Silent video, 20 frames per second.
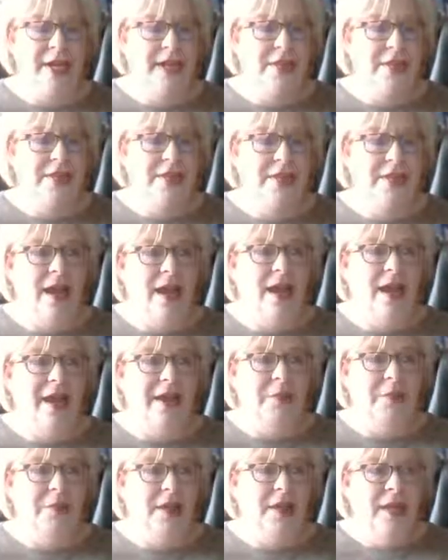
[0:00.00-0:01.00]
And at the
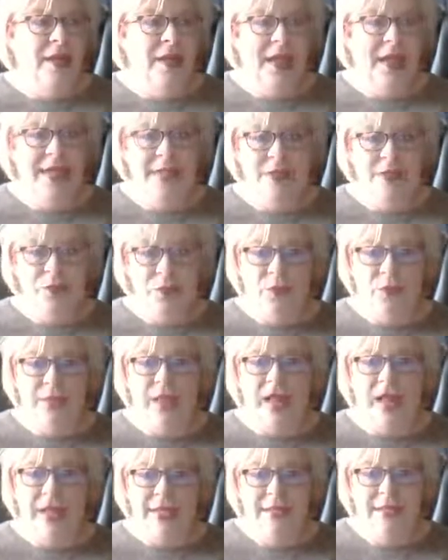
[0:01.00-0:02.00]
time, I didn't
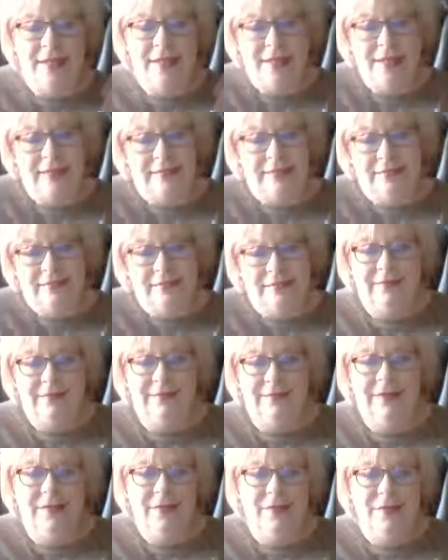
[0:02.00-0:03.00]
realize that
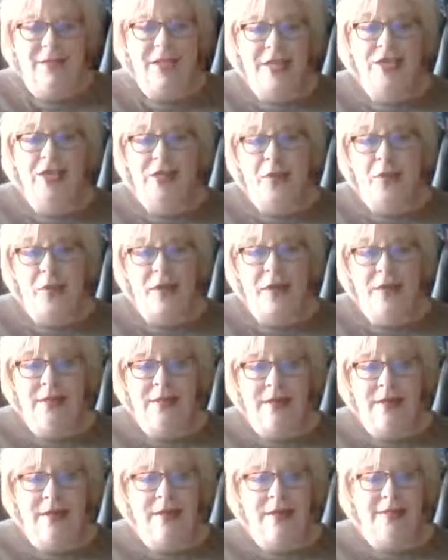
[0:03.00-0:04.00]
that's just what it
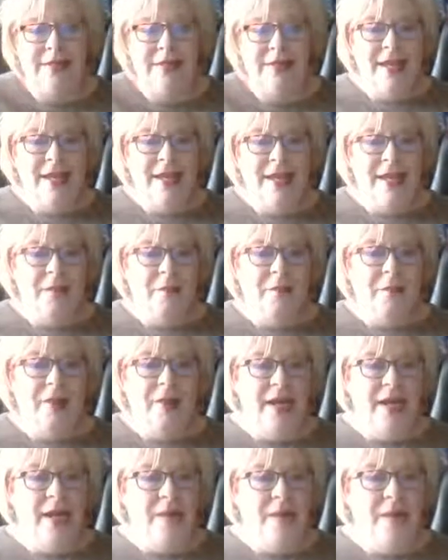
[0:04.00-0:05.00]
does.
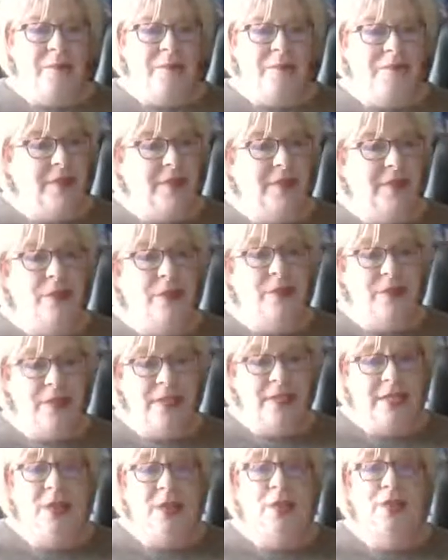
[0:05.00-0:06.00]
But it
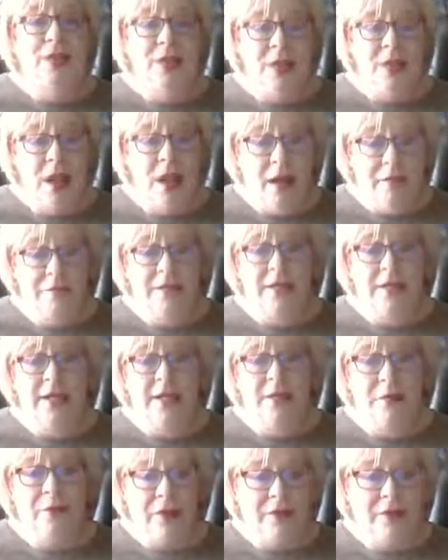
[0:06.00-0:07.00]
was tough to
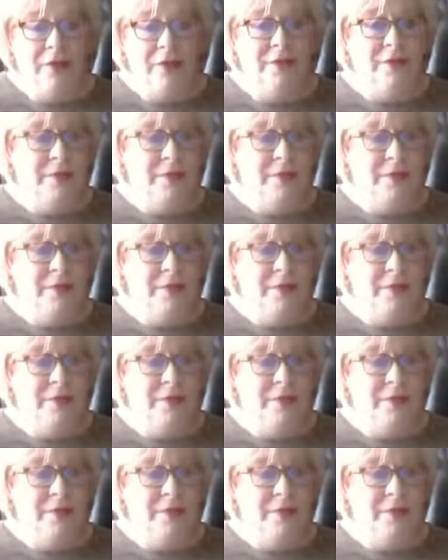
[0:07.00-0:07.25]
get rid of.